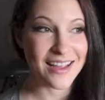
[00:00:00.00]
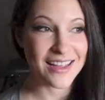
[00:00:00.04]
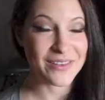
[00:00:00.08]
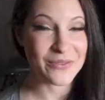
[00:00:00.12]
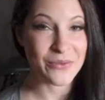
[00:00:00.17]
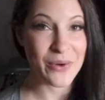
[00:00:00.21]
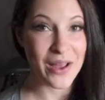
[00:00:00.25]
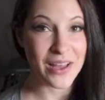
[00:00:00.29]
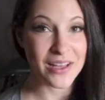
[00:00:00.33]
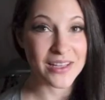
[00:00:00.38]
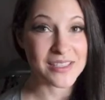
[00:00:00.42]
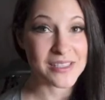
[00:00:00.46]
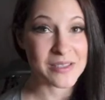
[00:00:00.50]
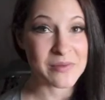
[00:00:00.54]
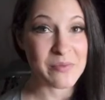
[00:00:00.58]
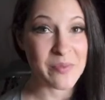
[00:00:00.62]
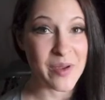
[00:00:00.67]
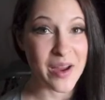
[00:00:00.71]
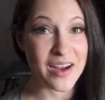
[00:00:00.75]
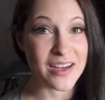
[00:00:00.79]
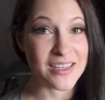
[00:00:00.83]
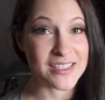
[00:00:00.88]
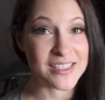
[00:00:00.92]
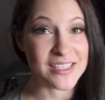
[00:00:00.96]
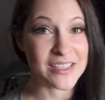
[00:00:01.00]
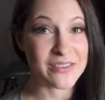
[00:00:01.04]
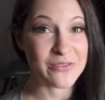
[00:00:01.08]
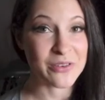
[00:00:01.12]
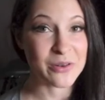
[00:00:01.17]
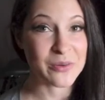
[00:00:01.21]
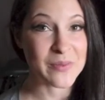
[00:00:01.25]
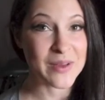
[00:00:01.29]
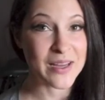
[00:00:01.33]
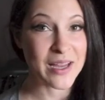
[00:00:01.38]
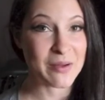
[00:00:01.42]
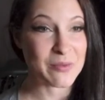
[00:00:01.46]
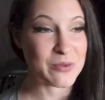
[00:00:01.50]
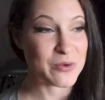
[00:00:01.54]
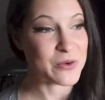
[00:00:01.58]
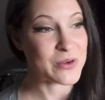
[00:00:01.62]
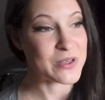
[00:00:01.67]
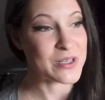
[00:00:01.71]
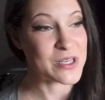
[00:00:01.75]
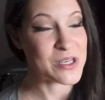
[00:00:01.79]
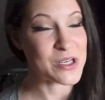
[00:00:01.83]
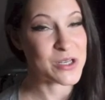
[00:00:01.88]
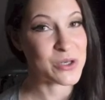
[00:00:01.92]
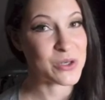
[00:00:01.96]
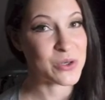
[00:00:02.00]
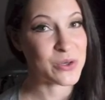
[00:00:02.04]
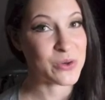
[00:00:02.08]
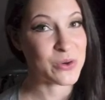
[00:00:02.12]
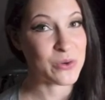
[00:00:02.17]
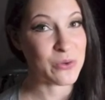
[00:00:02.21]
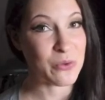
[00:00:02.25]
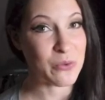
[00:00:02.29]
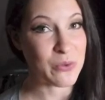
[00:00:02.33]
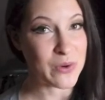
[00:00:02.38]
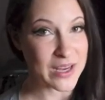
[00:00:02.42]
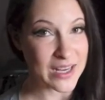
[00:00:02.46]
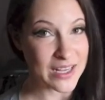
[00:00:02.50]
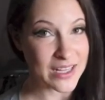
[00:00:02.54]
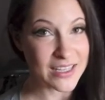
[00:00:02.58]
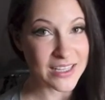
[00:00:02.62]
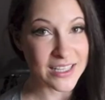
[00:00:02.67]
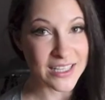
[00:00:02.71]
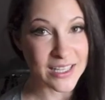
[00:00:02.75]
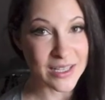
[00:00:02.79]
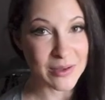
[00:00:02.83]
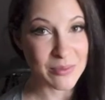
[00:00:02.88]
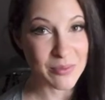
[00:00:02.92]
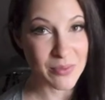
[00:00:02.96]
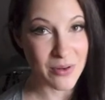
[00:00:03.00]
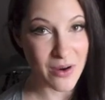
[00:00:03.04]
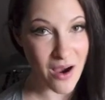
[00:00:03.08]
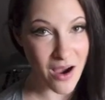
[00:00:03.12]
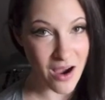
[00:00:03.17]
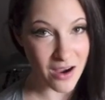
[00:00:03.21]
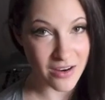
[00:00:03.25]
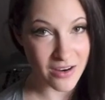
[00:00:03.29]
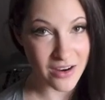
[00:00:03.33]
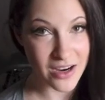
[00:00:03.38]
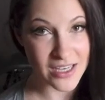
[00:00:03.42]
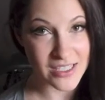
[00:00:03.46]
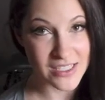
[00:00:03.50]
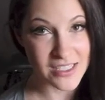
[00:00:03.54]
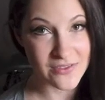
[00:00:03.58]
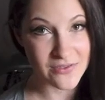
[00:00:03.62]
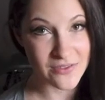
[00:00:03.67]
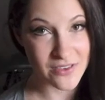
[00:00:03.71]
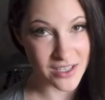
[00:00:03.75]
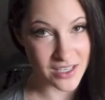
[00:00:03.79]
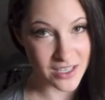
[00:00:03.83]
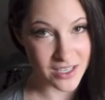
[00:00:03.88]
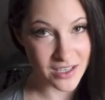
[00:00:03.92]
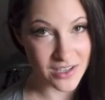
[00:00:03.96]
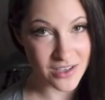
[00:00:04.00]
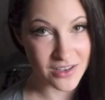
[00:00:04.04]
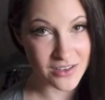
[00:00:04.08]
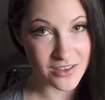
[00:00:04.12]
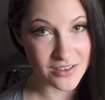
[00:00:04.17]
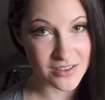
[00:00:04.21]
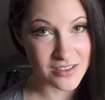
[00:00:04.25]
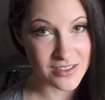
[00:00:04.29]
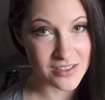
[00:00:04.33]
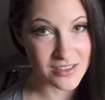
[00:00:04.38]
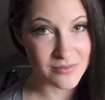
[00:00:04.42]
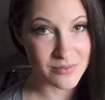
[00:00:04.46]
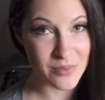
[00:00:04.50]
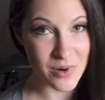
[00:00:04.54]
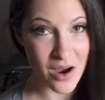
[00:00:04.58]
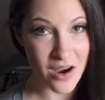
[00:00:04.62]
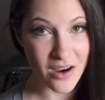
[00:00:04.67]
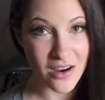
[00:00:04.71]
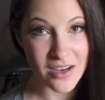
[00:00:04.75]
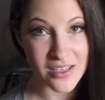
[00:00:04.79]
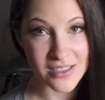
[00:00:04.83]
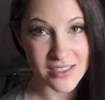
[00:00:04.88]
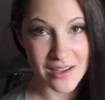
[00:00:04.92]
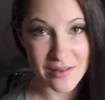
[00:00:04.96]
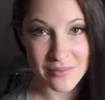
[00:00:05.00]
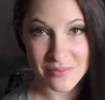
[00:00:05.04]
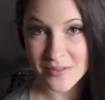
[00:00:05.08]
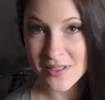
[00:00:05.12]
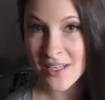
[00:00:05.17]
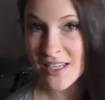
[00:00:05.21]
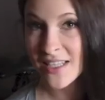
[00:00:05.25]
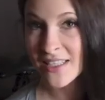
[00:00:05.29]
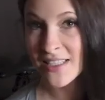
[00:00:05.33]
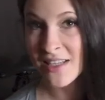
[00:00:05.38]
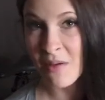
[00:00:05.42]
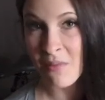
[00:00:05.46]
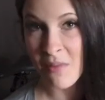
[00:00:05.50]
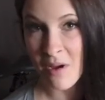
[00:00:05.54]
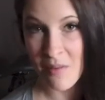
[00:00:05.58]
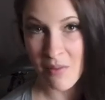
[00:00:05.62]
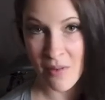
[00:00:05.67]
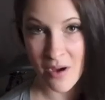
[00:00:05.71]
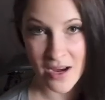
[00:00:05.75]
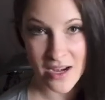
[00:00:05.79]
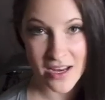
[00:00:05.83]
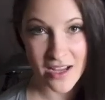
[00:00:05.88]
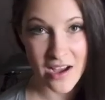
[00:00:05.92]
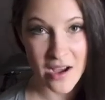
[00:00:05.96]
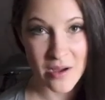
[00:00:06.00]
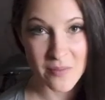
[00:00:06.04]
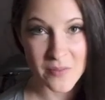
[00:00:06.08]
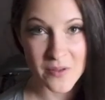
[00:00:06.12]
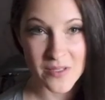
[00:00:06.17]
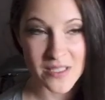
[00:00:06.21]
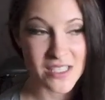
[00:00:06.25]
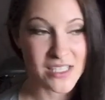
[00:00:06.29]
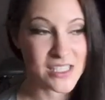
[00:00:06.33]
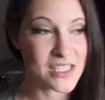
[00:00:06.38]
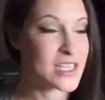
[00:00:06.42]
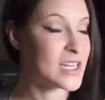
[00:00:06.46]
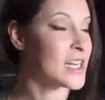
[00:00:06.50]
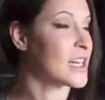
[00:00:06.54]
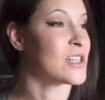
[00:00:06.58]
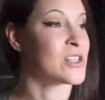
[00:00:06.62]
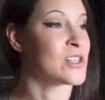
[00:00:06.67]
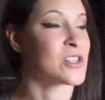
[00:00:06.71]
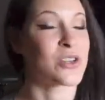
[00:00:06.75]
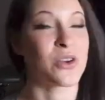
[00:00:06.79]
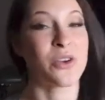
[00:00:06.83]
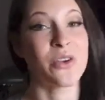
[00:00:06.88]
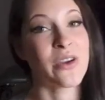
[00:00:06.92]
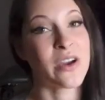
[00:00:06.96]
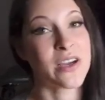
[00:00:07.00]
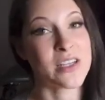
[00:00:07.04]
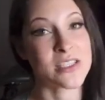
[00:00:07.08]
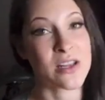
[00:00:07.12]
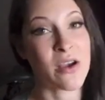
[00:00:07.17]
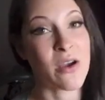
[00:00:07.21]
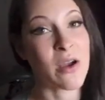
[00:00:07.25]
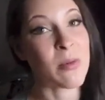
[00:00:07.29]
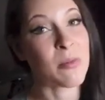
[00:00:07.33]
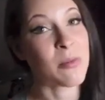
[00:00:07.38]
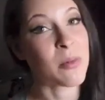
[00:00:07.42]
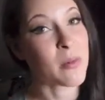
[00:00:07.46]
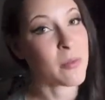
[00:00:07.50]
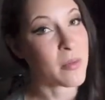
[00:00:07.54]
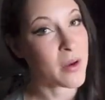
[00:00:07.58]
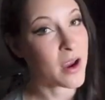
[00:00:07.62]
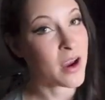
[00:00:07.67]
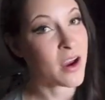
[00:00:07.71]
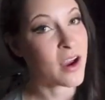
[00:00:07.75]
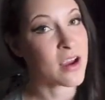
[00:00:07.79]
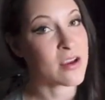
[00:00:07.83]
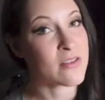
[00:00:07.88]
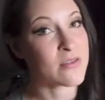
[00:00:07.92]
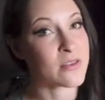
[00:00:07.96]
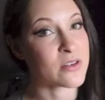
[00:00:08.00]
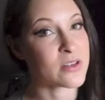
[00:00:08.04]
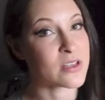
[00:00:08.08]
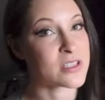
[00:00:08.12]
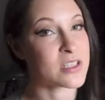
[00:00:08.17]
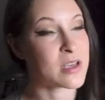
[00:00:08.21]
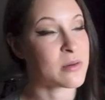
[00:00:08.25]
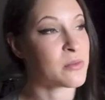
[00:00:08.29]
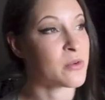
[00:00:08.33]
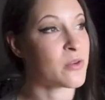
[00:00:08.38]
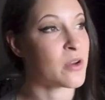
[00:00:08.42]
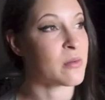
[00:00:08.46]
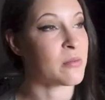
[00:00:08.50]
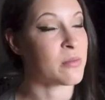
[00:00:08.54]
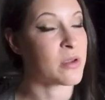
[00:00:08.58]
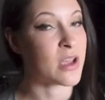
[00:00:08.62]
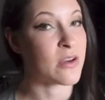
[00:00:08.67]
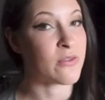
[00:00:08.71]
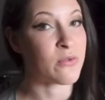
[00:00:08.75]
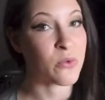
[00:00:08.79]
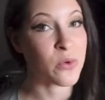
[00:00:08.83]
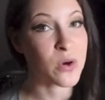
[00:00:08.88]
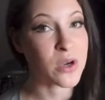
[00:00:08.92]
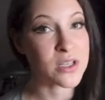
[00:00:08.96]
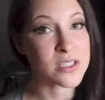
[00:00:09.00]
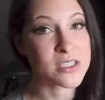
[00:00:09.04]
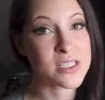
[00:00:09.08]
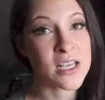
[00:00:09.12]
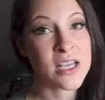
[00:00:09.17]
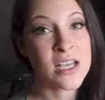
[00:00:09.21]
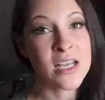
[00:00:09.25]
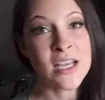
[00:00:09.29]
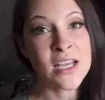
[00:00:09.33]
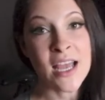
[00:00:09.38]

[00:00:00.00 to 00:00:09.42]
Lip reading: While it's embarrassing for me, I'm going to do weekly progress videos, progress updates on my body composition, and show you guys how I'm preparing for the WNBF Worlds.